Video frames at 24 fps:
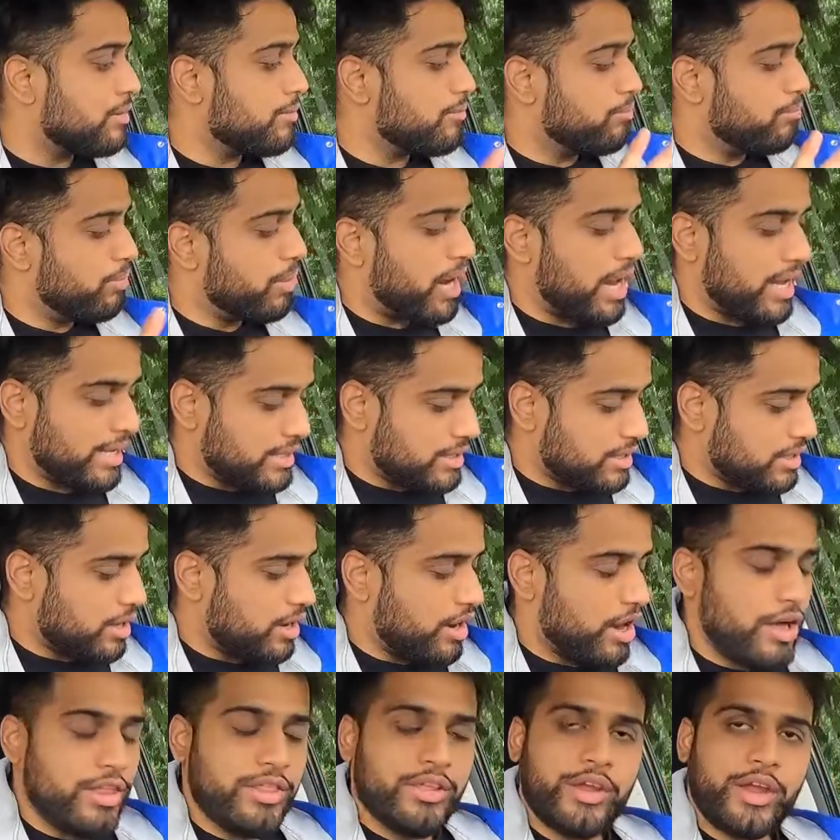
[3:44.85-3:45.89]
But
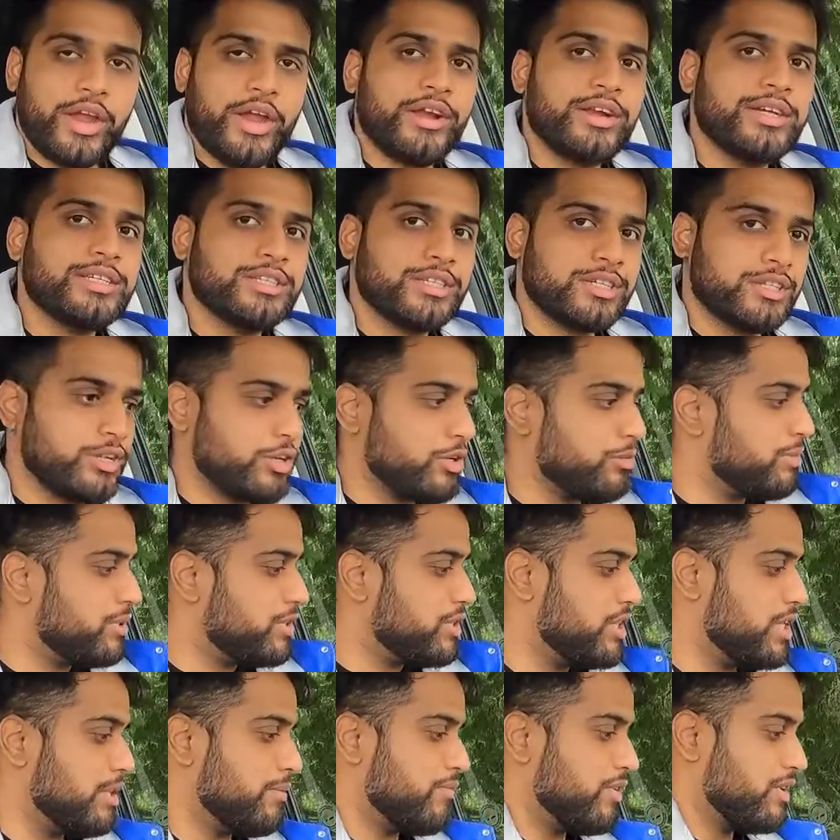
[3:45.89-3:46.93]
other areas are a little bit cheap.